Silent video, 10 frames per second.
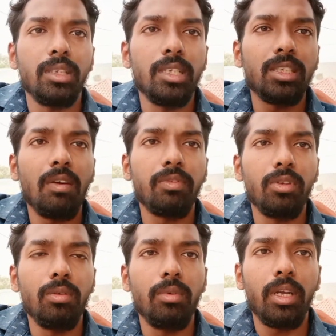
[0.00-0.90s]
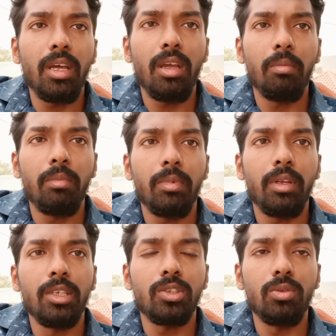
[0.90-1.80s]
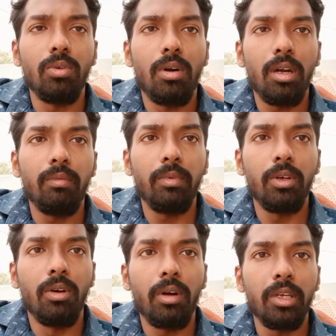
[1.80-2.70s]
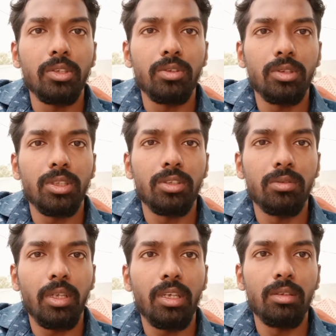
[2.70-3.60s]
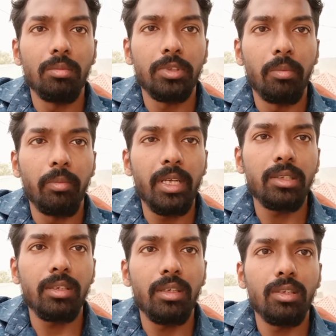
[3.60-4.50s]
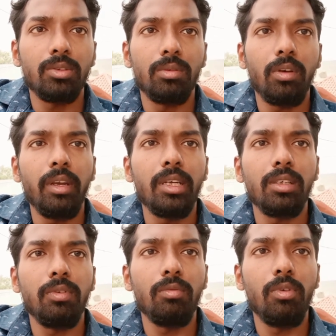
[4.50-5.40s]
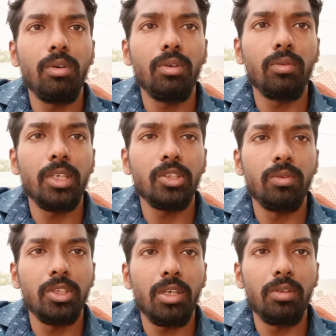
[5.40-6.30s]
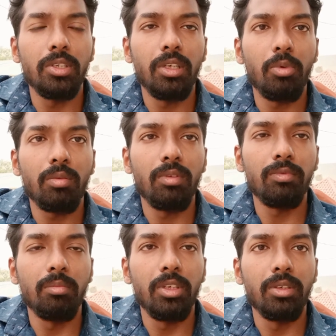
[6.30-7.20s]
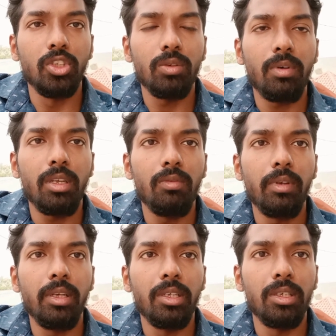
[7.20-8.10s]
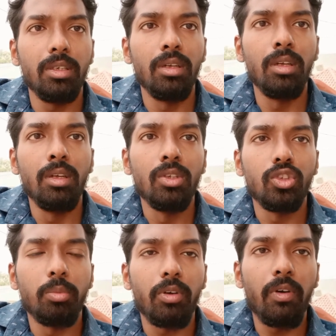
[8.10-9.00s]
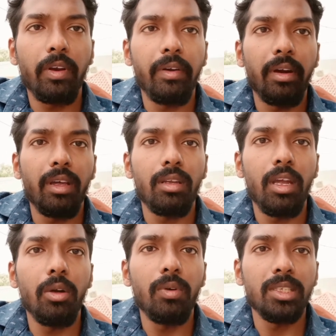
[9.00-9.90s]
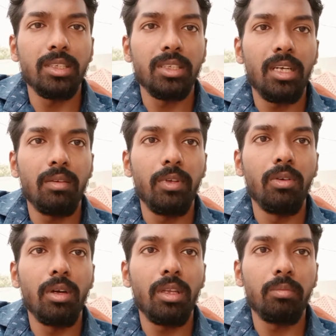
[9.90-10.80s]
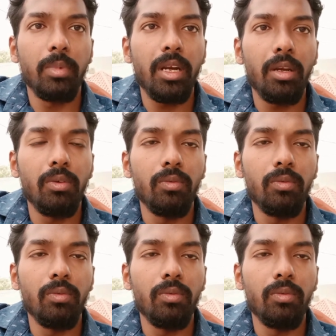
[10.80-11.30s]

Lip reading: it's afternoon time, it's too hot and we got exhausted, so taking up some rest here. So Trainers, if you want to rescue the Shadow Legendary Pokemon from the G1, you will need the Super Rocket Radar, and to access that we got a brand new